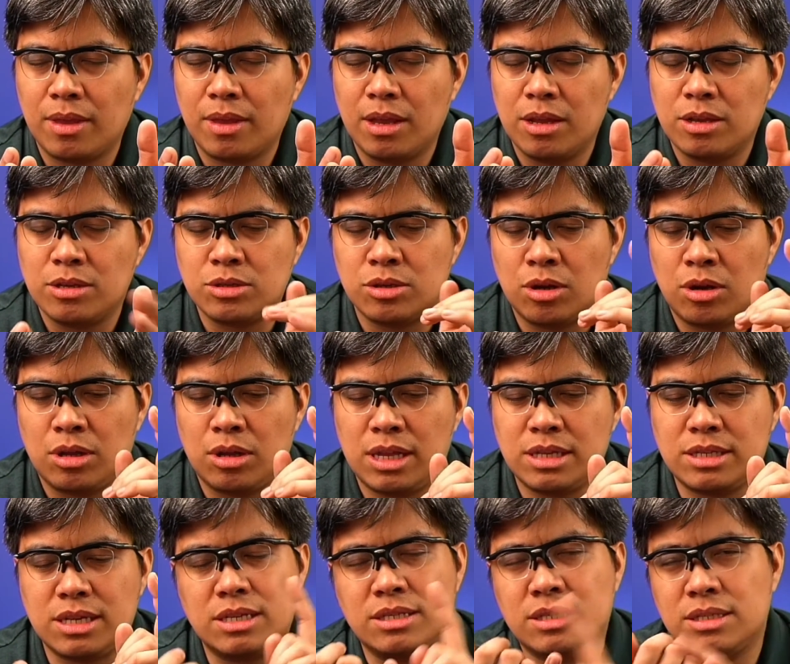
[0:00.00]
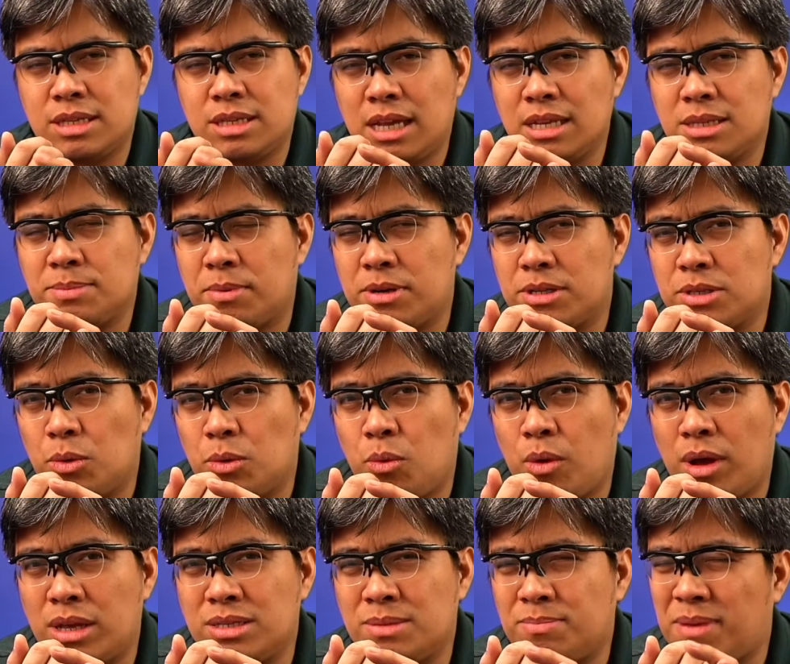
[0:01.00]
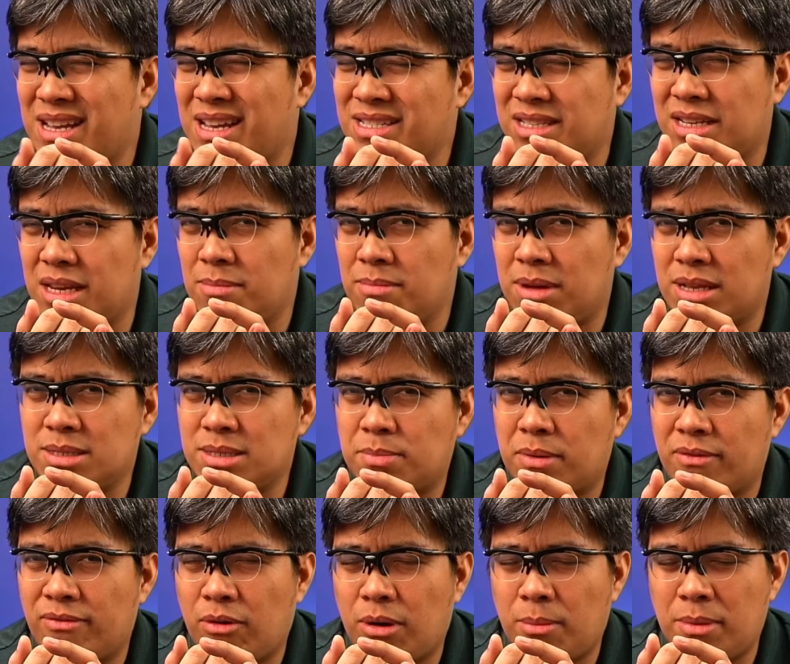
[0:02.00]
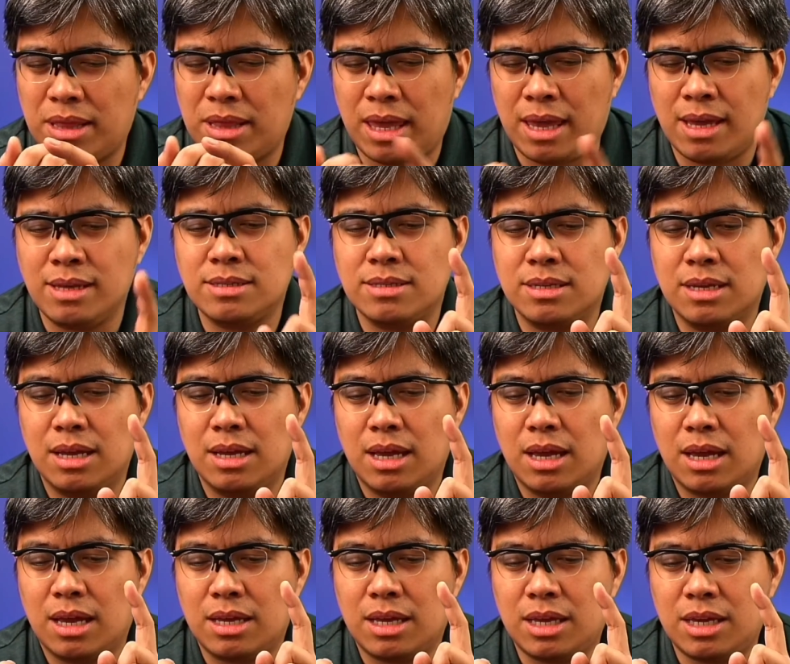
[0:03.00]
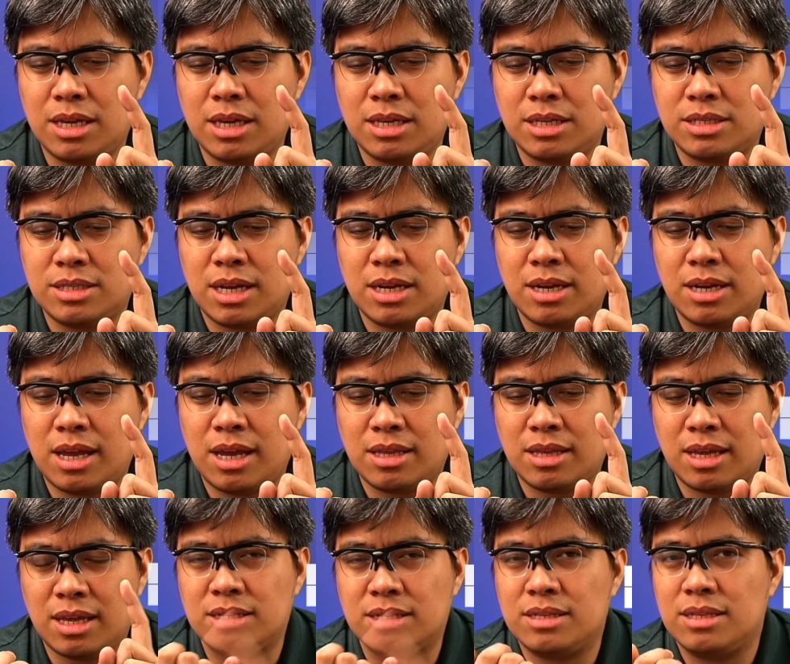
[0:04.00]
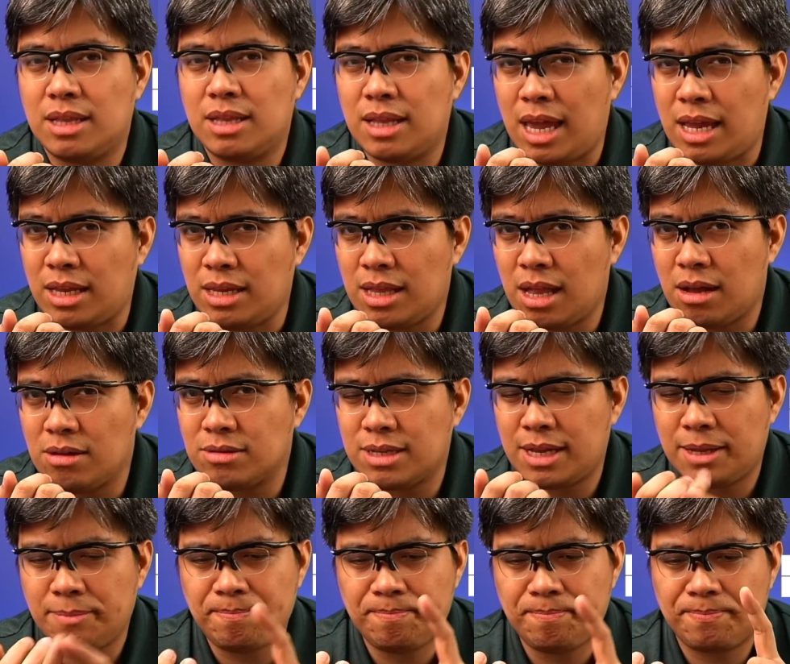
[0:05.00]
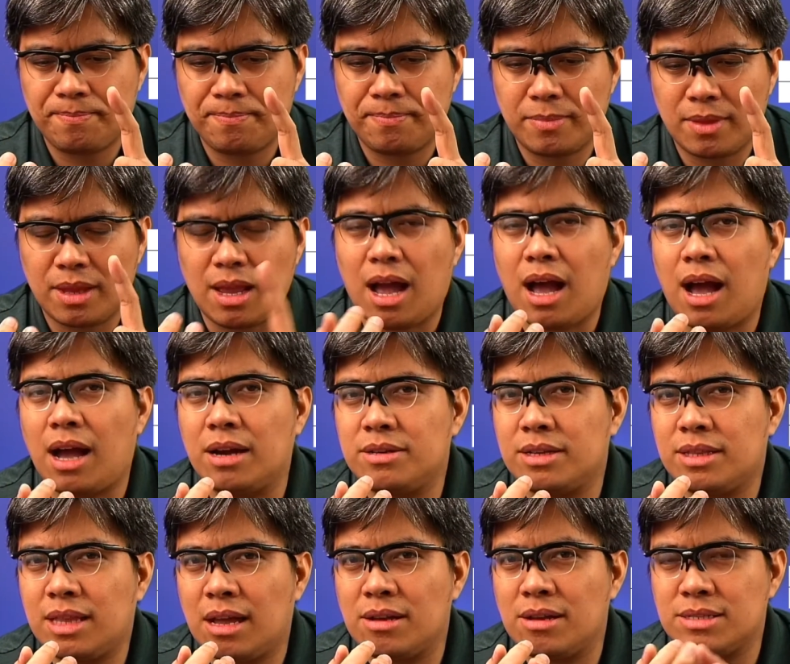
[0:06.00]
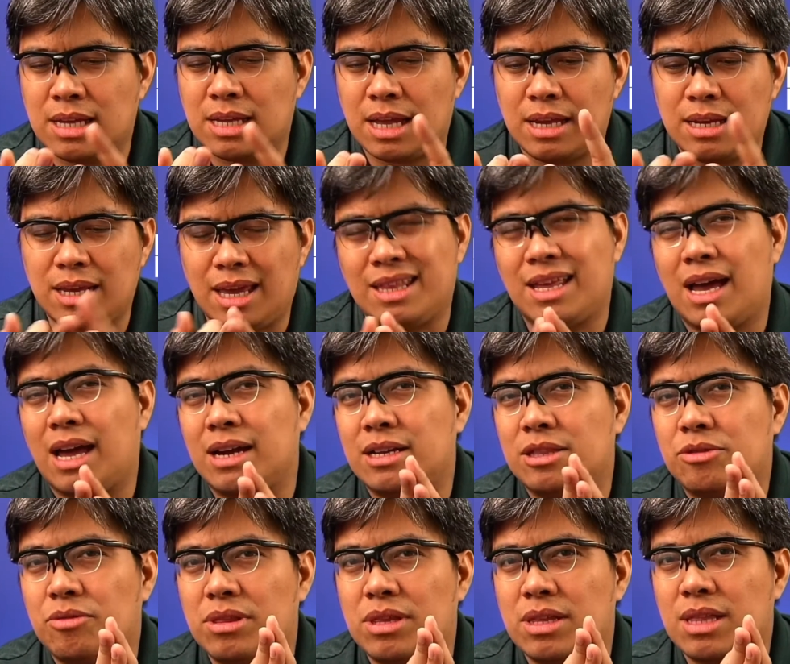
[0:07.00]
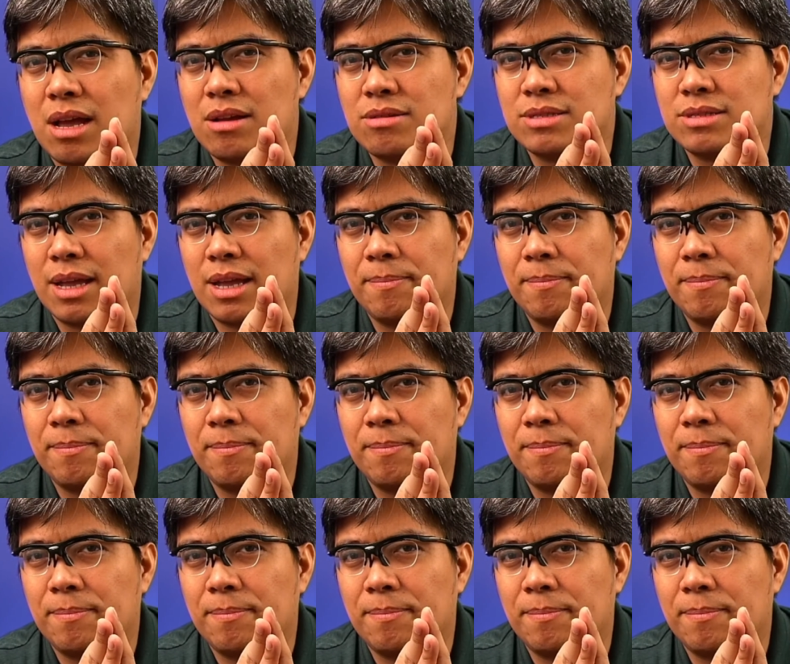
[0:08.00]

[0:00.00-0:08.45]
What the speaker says: So let's say salesperson one's past 3 months performance is, he generated 80,000, 100,000, and 120,000.